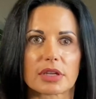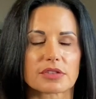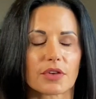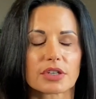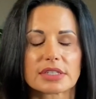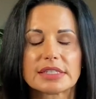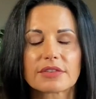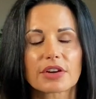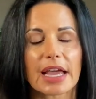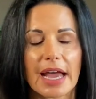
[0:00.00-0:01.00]
as far as
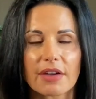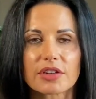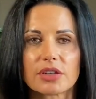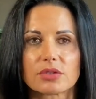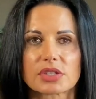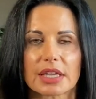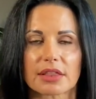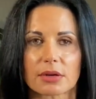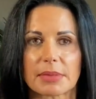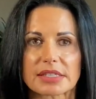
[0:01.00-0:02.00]
different avenues to get
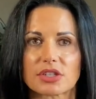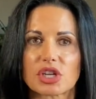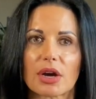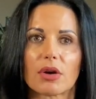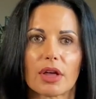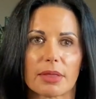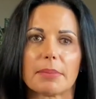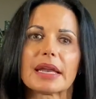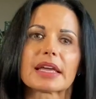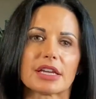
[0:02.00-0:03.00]
their message out on the
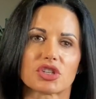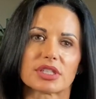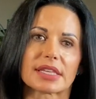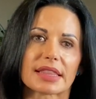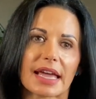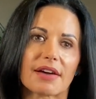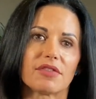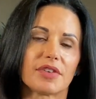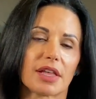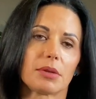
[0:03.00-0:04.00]
medications that they have
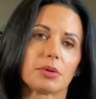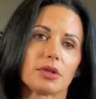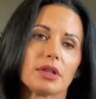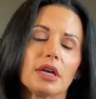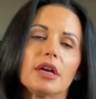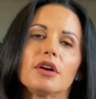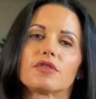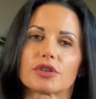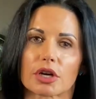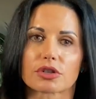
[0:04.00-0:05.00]
available
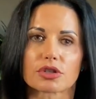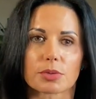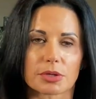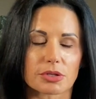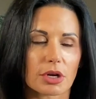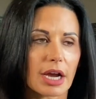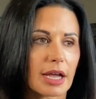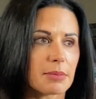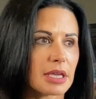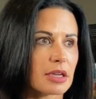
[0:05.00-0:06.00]
for doctors to
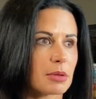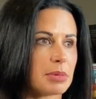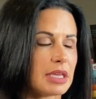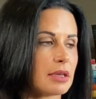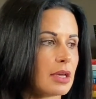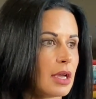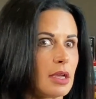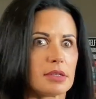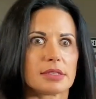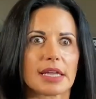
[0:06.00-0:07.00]
prescribe, it could be
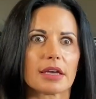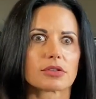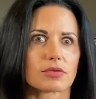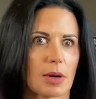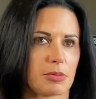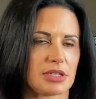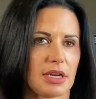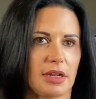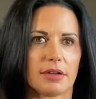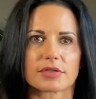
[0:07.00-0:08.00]
sales
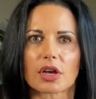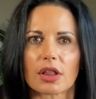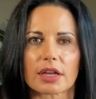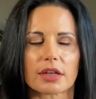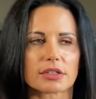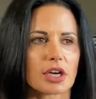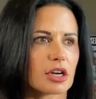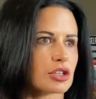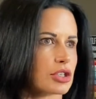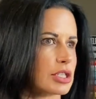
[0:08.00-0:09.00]
representatives calling on
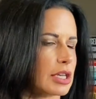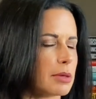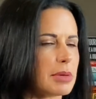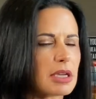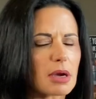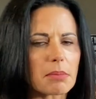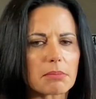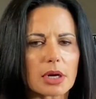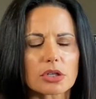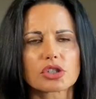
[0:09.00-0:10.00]
doctors. It could be
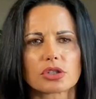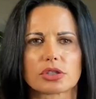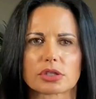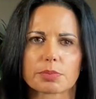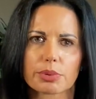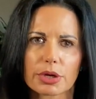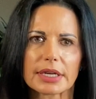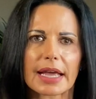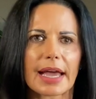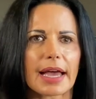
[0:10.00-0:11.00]
commercials,
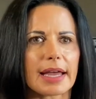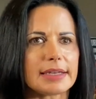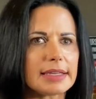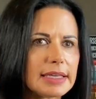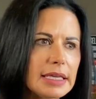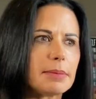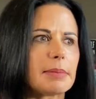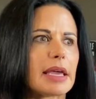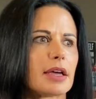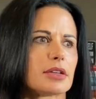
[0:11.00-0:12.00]
print ad,
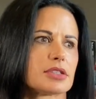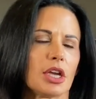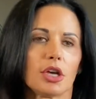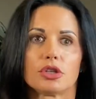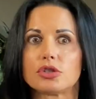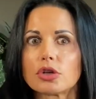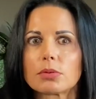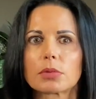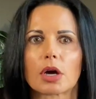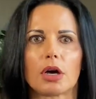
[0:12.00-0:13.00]
emails,
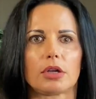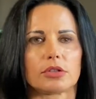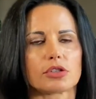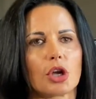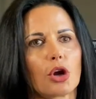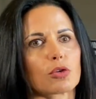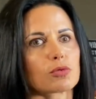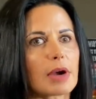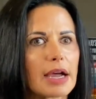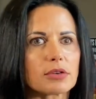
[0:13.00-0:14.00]
Zoom calls,
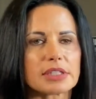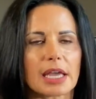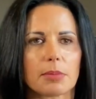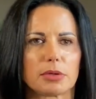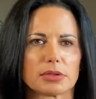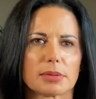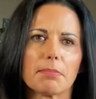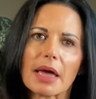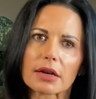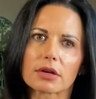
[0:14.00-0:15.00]
roundtables,
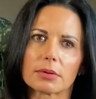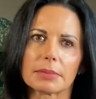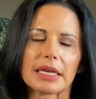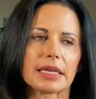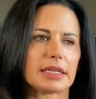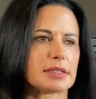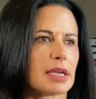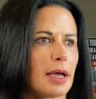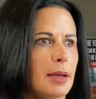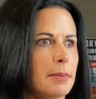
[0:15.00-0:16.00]
medical meetings,
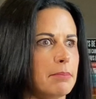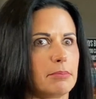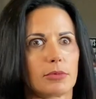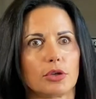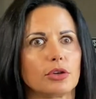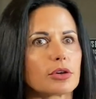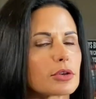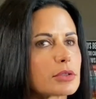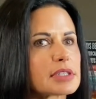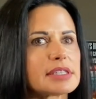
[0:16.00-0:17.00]
good
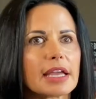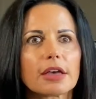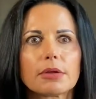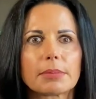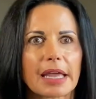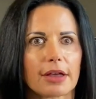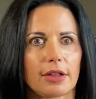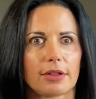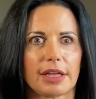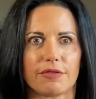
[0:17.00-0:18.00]
old snail
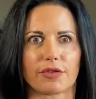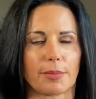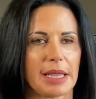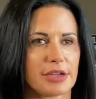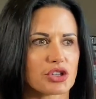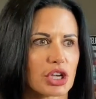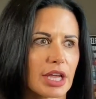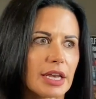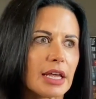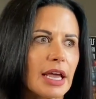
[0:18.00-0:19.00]
mail
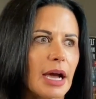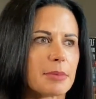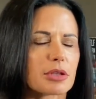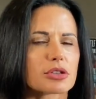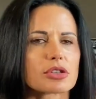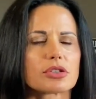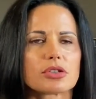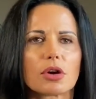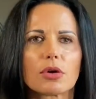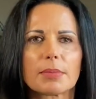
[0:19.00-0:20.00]
information. I mean, there's
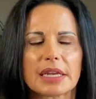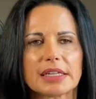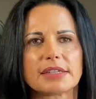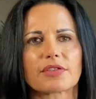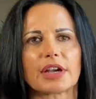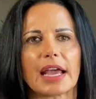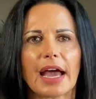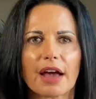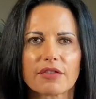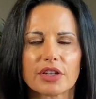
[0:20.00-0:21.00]
so many different
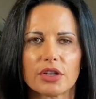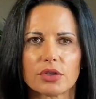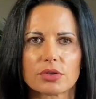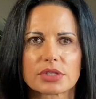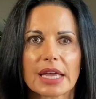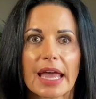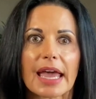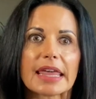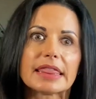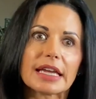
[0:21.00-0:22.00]
avenues,
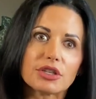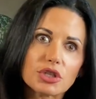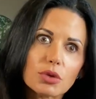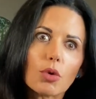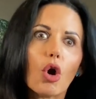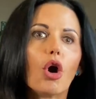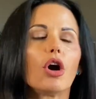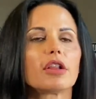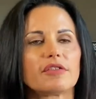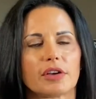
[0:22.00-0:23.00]
and they do
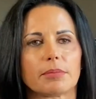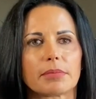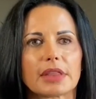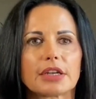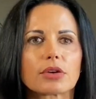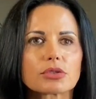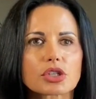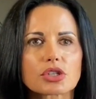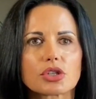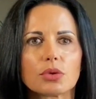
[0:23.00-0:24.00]
all of them. They don't
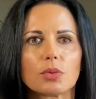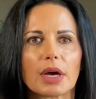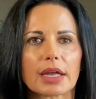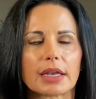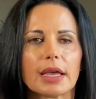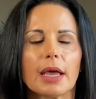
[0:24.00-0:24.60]
just do one,